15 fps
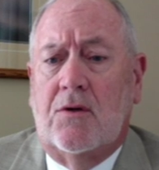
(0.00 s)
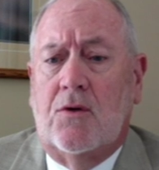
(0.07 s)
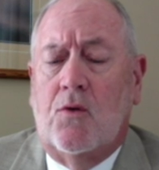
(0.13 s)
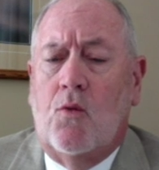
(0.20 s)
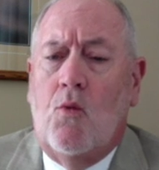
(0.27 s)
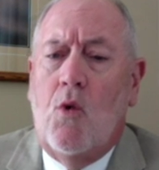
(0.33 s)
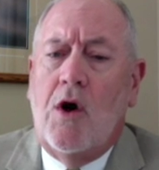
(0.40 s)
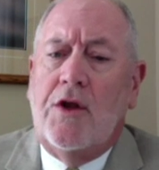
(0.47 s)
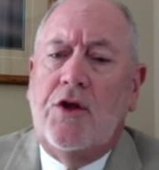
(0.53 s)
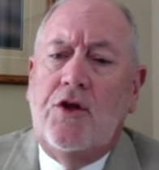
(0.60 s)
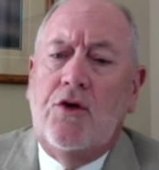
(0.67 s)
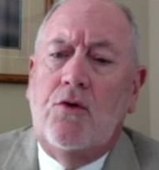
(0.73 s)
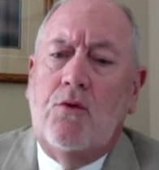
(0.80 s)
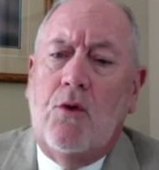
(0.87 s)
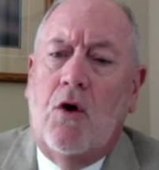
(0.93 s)
what
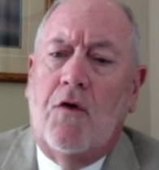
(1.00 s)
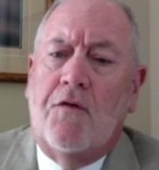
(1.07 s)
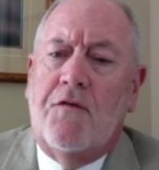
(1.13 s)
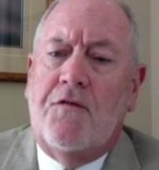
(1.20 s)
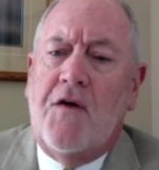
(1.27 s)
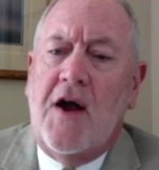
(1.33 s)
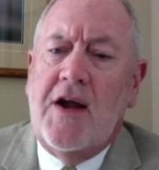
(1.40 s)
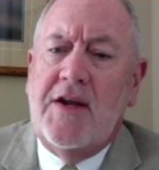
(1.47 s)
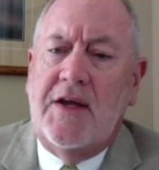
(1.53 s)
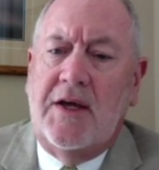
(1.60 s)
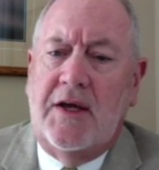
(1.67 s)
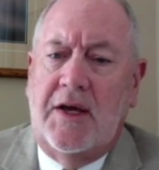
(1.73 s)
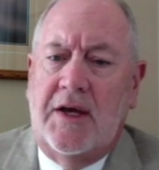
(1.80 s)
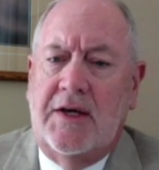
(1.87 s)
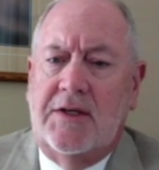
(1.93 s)
you are
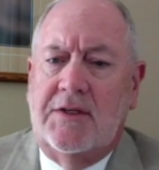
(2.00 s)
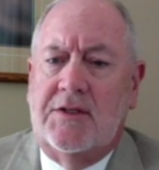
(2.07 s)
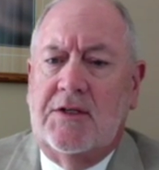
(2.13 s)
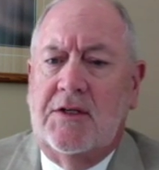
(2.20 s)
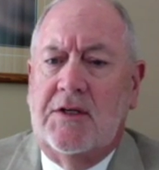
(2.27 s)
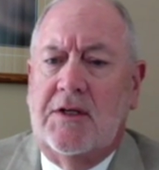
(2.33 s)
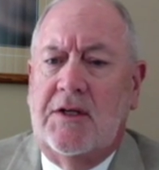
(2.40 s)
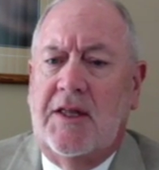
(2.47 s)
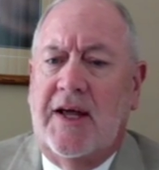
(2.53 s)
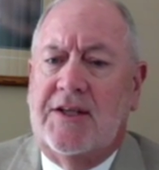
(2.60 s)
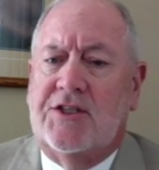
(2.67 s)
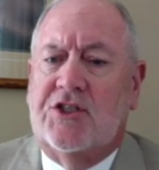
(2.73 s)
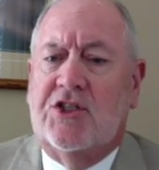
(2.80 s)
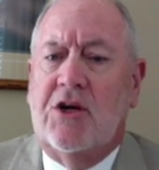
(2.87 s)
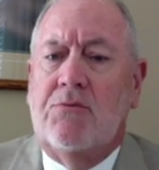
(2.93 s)
finding is that
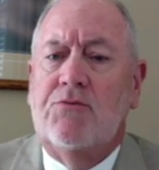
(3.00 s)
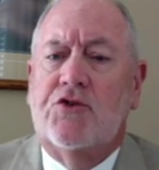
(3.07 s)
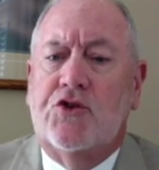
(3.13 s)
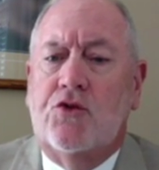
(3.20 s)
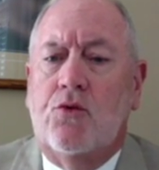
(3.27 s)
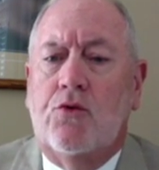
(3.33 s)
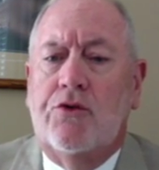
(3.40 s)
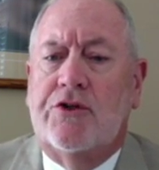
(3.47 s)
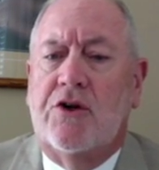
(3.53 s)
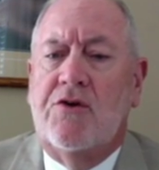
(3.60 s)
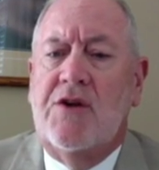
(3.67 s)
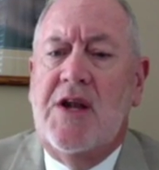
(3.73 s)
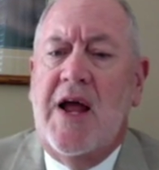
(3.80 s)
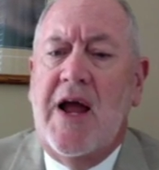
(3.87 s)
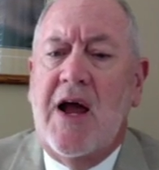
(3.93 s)
some schools are
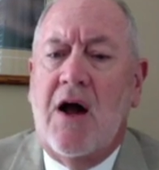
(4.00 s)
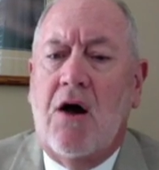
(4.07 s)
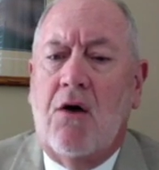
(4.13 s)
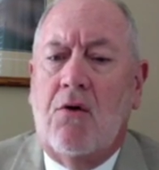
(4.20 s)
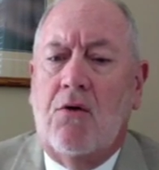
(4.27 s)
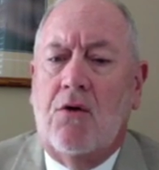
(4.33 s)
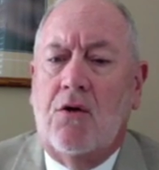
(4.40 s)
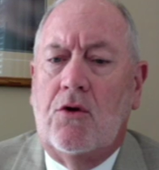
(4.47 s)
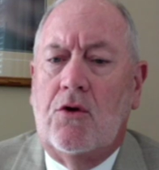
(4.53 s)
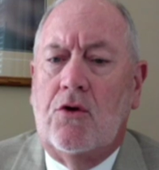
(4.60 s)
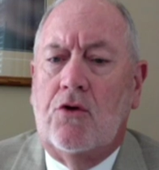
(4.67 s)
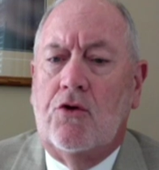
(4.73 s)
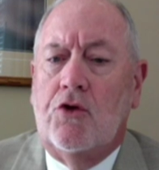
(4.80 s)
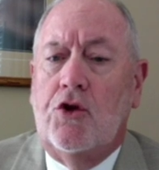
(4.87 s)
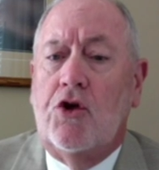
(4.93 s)
now
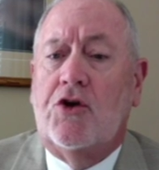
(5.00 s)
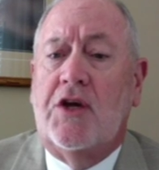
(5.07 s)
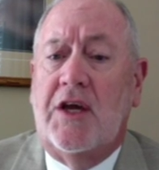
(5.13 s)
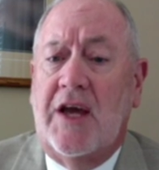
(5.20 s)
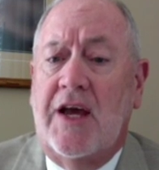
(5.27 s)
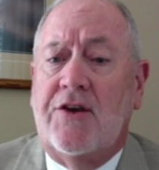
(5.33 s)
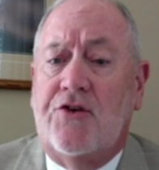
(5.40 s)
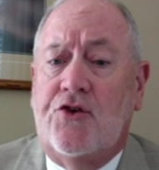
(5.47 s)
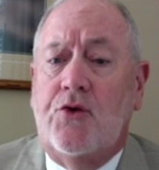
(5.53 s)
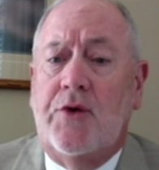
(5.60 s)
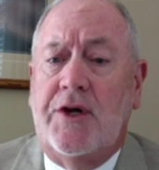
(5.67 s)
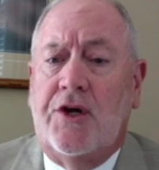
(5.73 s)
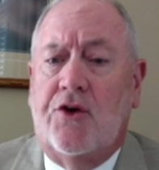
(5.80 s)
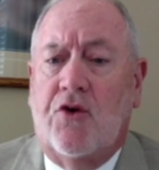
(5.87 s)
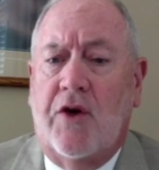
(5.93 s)
looking at
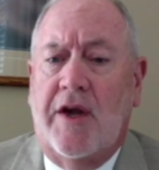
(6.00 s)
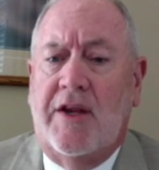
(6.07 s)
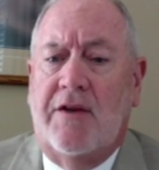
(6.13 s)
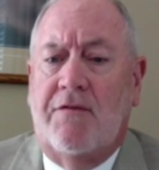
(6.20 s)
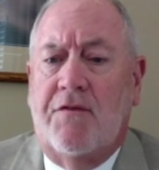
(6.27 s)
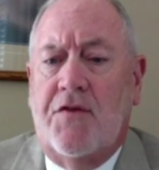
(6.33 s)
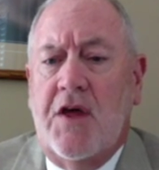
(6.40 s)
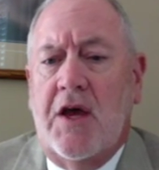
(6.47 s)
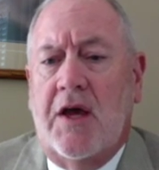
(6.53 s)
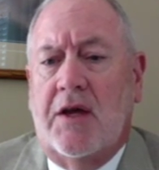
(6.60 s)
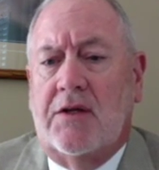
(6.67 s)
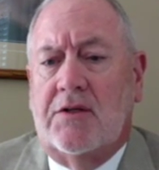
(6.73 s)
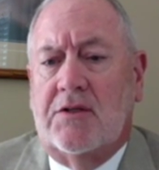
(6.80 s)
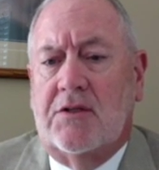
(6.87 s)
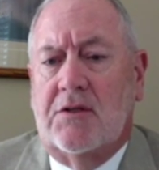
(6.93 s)
doing creative
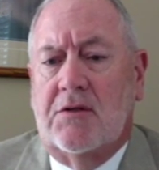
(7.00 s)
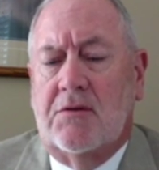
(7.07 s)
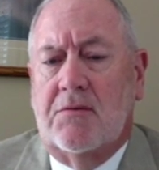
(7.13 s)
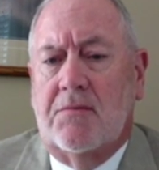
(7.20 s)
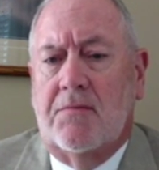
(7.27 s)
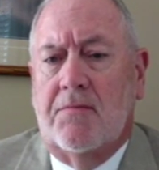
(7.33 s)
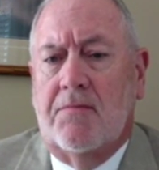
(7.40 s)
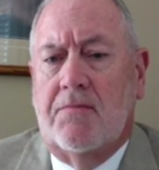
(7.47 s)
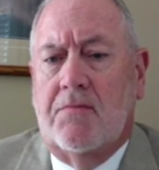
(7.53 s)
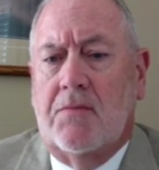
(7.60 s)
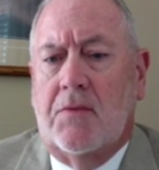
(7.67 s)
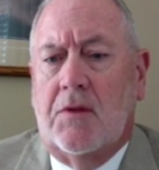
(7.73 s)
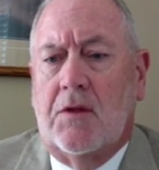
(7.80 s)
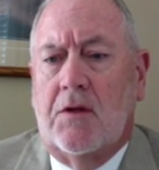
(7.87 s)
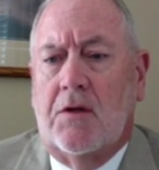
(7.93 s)
things.
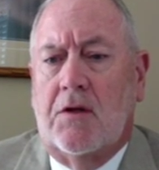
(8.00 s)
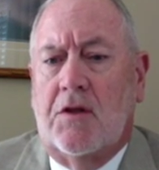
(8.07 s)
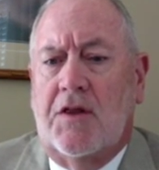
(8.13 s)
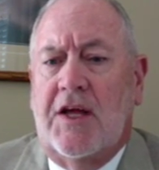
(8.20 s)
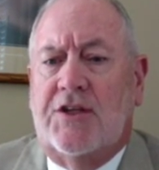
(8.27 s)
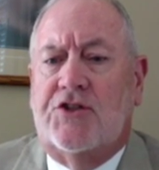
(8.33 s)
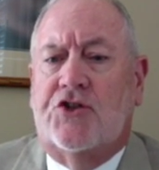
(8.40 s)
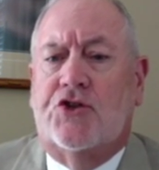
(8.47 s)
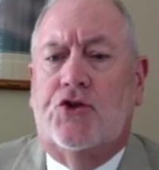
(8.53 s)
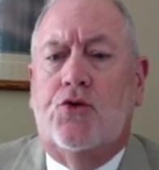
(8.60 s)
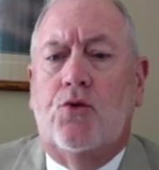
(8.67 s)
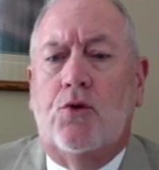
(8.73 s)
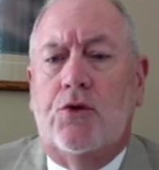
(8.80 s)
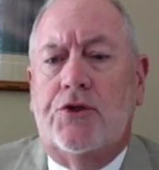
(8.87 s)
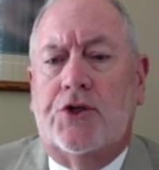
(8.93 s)
That
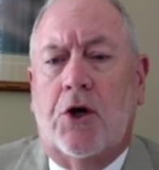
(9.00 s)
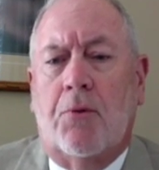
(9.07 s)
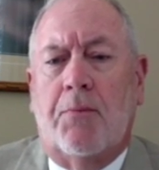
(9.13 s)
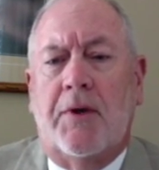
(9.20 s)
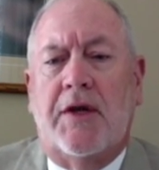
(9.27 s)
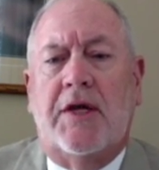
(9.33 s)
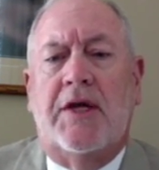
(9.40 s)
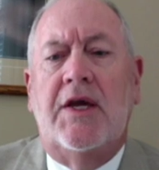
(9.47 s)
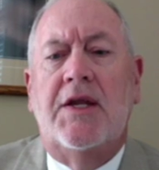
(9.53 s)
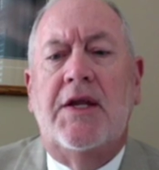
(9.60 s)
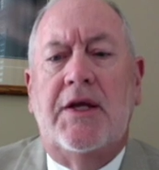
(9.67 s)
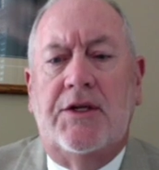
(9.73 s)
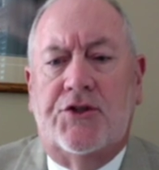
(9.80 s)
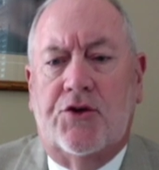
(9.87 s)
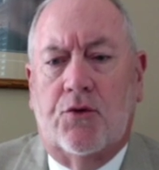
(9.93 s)
schools are
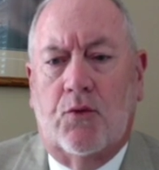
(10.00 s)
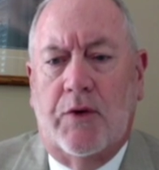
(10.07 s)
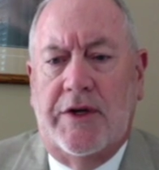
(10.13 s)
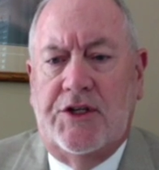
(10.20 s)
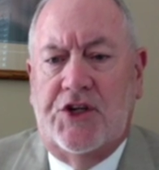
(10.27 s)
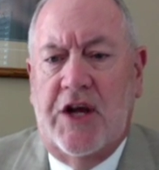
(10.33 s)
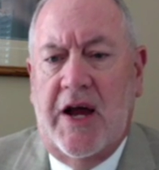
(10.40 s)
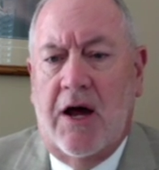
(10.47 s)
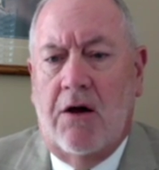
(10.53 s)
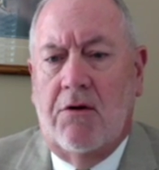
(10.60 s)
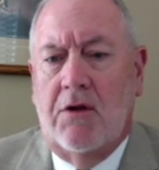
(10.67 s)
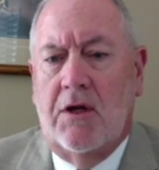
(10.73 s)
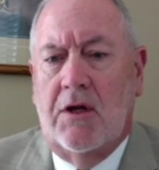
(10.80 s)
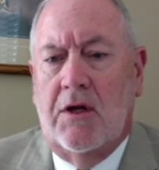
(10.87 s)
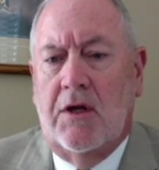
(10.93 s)
beginning to reach out,
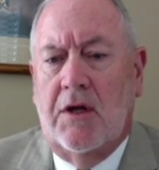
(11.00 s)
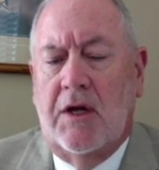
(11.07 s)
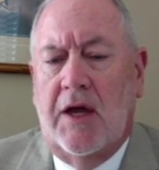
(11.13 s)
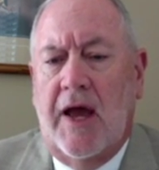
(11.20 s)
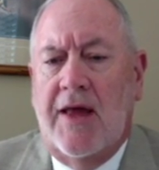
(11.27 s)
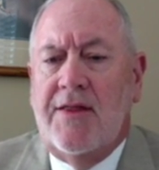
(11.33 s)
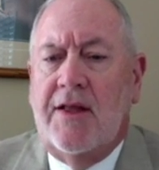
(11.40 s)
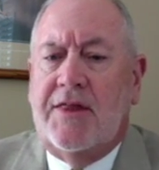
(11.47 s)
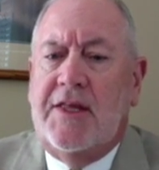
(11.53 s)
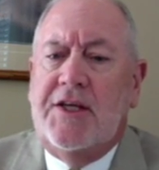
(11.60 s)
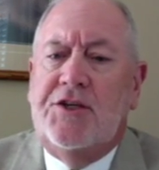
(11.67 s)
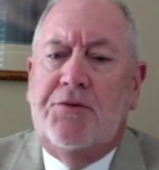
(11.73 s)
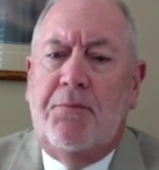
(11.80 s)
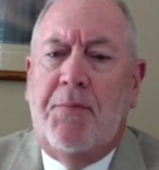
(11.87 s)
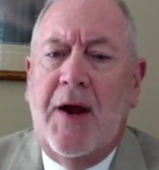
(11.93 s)
and that
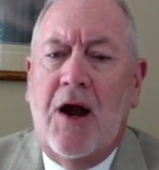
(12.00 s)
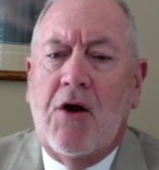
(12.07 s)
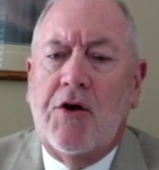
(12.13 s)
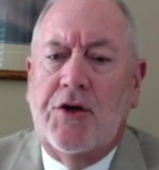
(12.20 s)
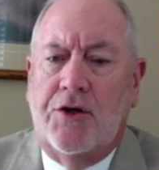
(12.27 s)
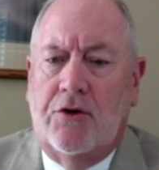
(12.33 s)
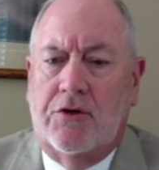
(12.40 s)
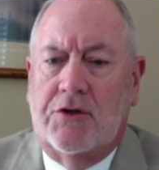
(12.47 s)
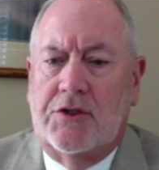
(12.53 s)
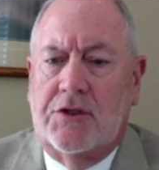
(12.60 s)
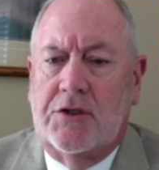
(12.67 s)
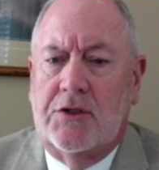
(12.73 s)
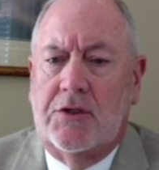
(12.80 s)
these barriers